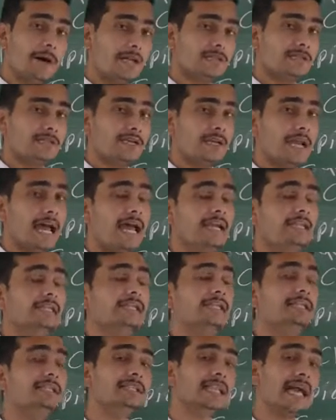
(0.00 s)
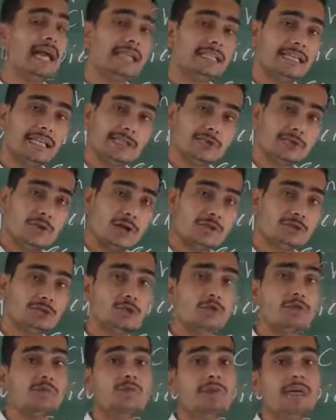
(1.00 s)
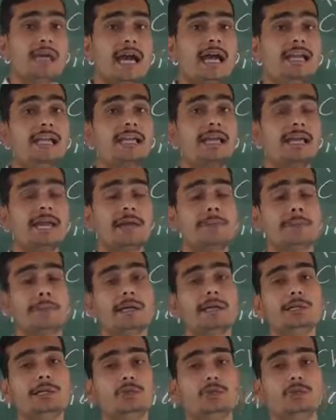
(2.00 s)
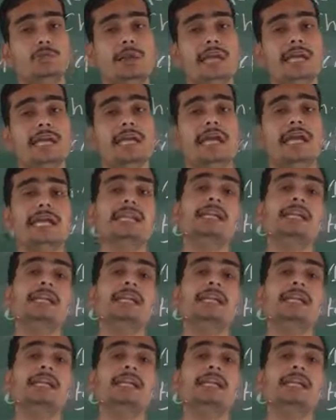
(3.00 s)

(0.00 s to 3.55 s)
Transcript: person, and in that case also we are able to make